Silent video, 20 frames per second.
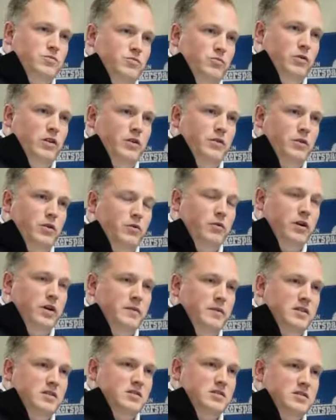one of the
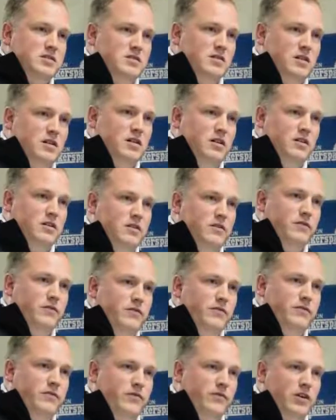requirements of
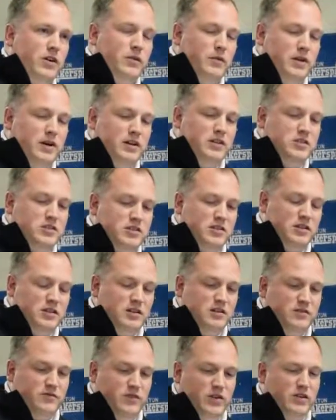Firewatch
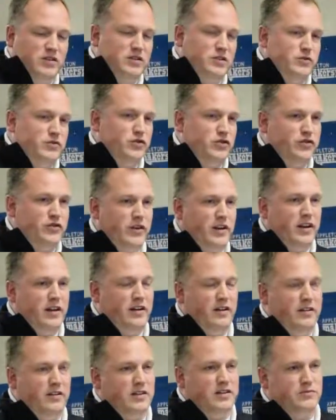is fire extinguisher
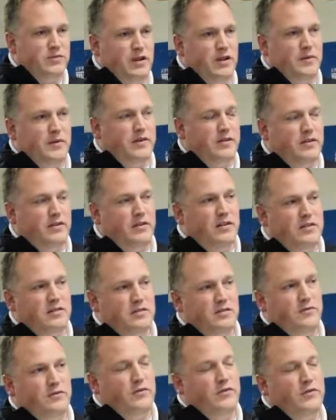training, and that's why I'm here tonight, is
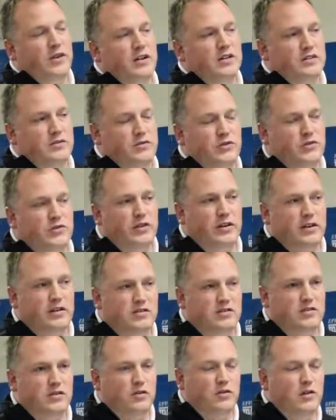delivering fire extinguisher training.
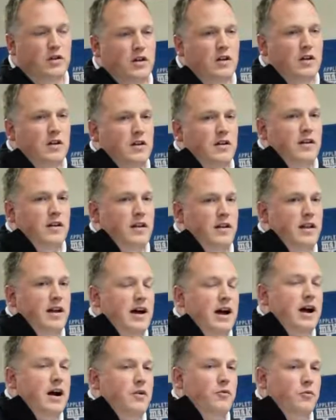So any
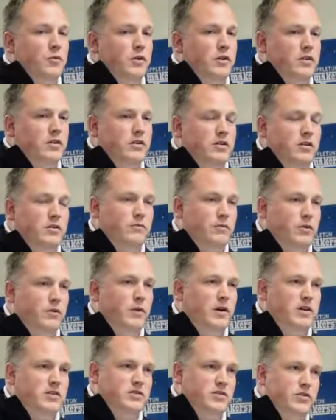hot work
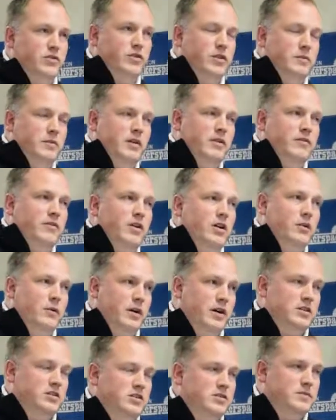requires a 30-minute fire
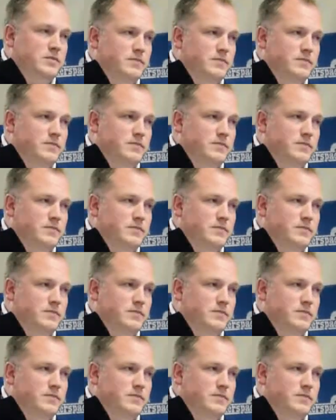watch.